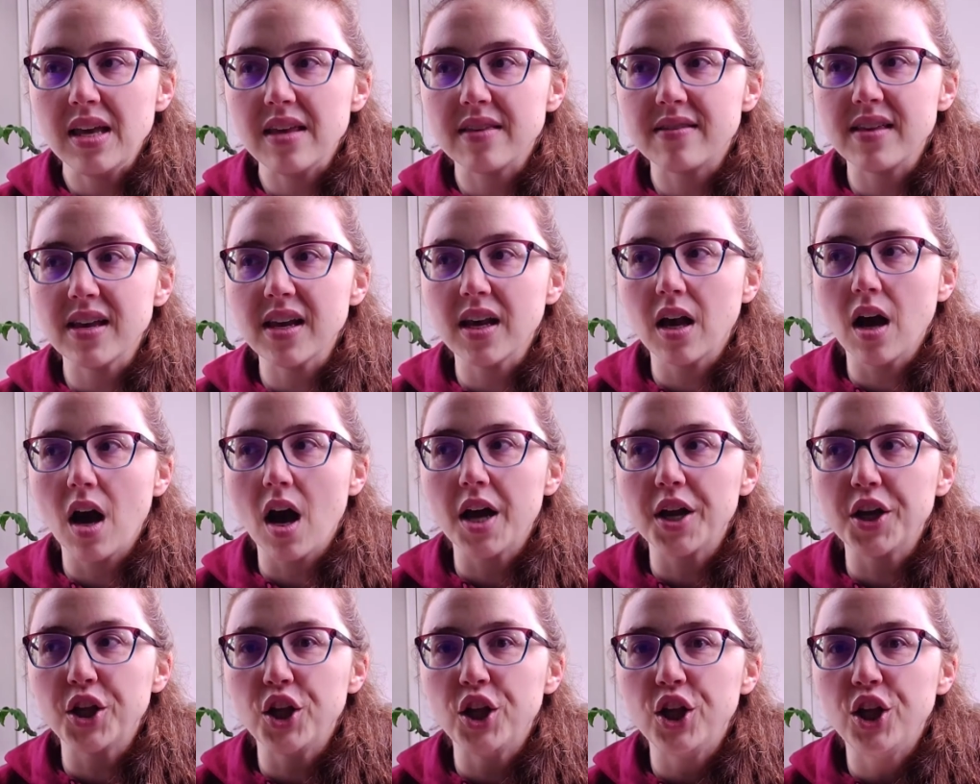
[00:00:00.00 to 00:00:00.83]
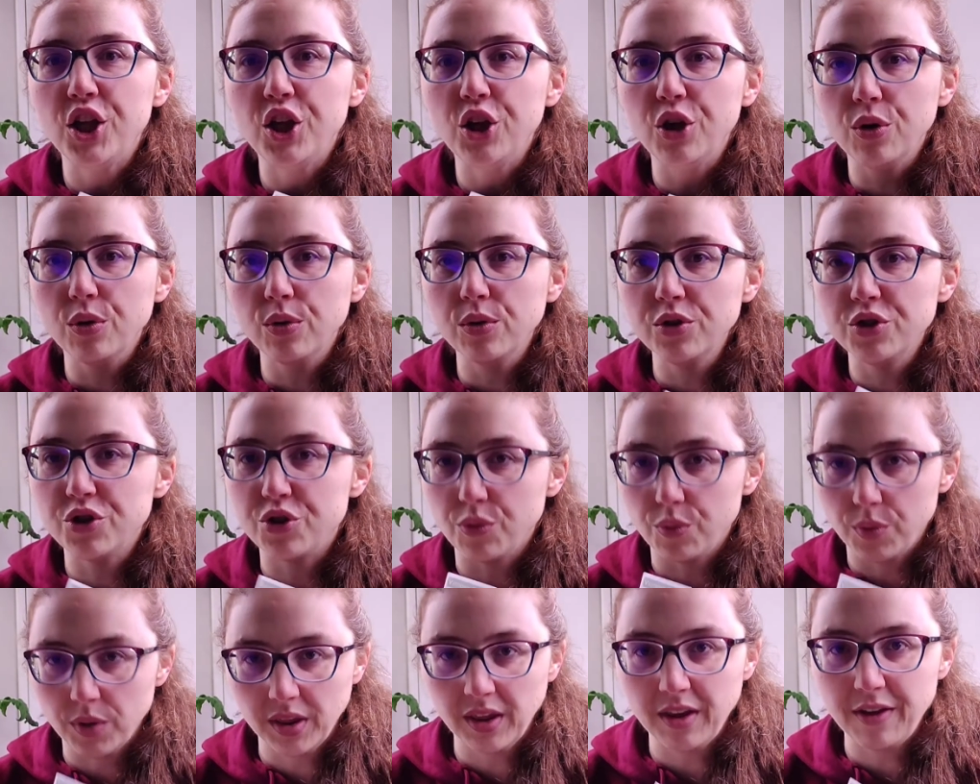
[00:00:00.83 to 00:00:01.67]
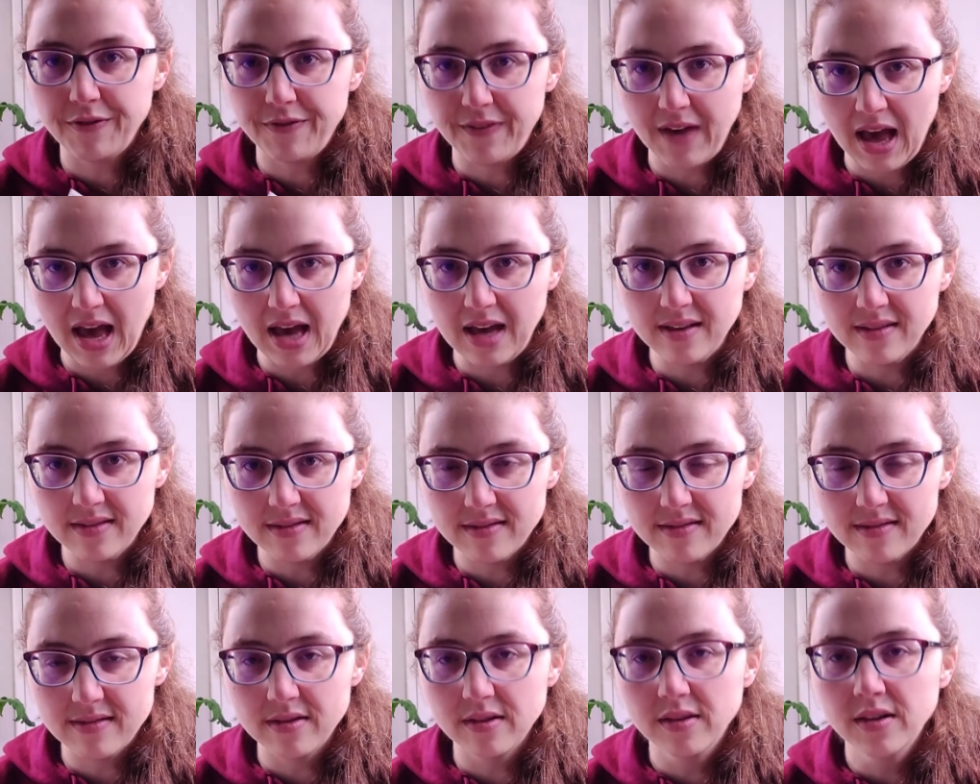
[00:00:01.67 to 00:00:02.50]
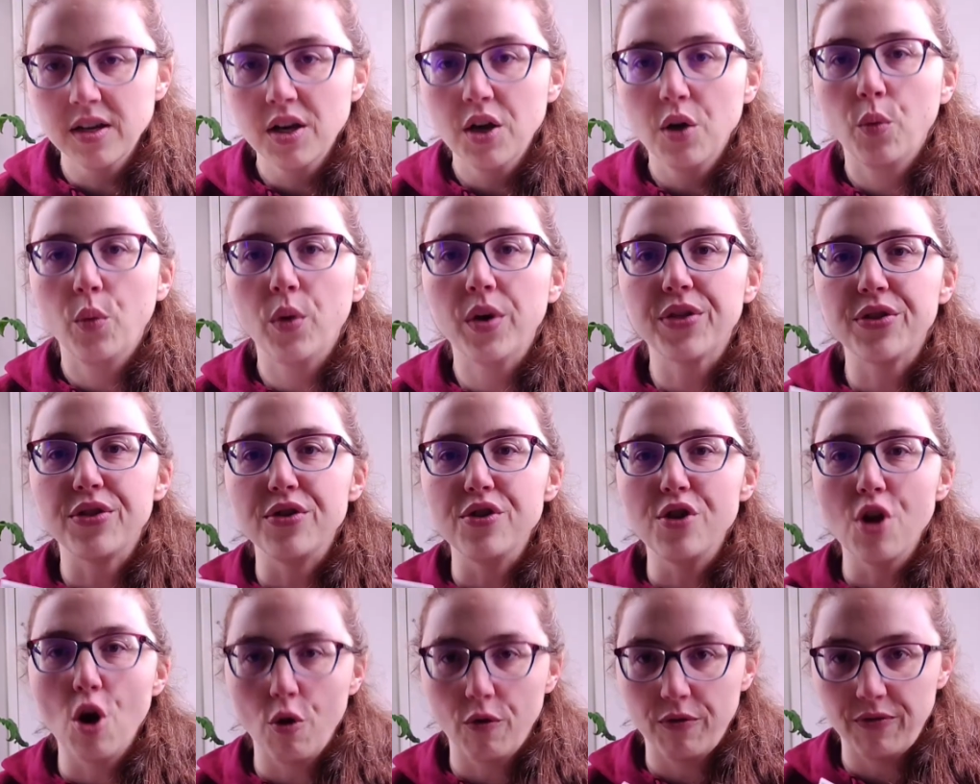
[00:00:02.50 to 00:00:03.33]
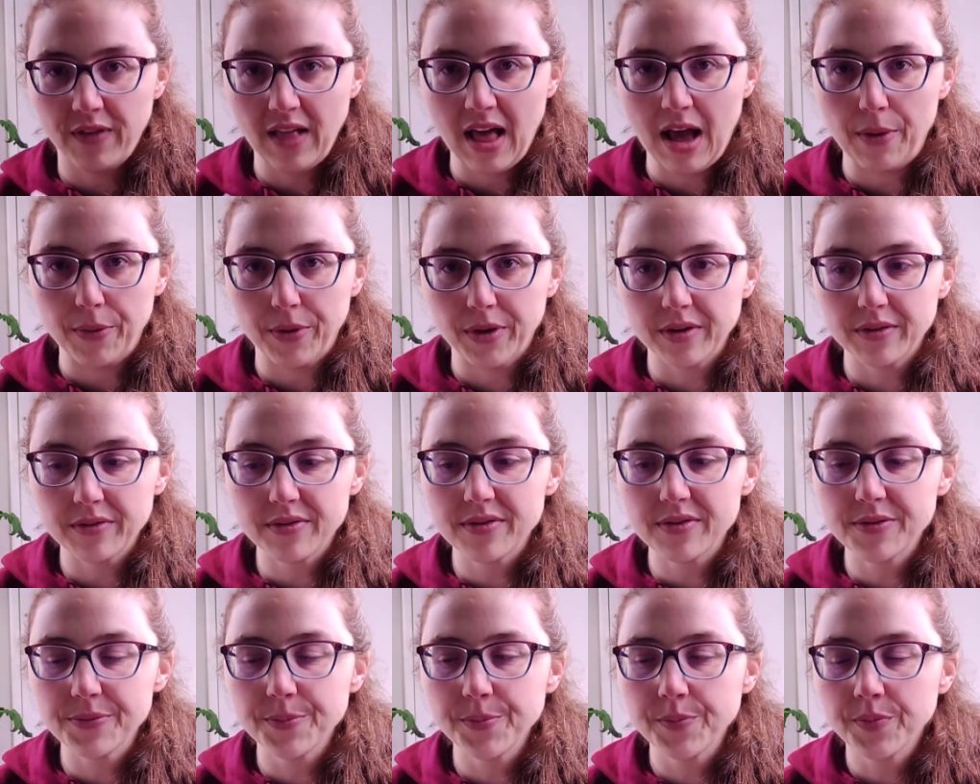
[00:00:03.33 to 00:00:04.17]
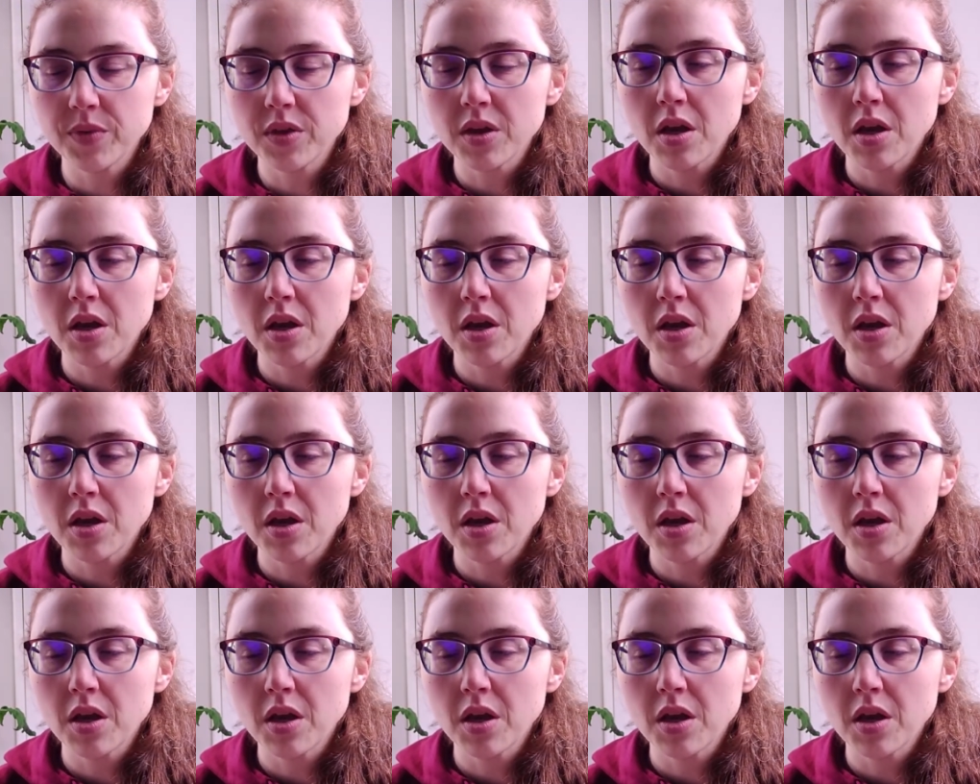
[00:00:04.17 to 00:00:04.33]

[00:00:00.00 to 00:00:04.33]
is it got huge really fast with no flowers.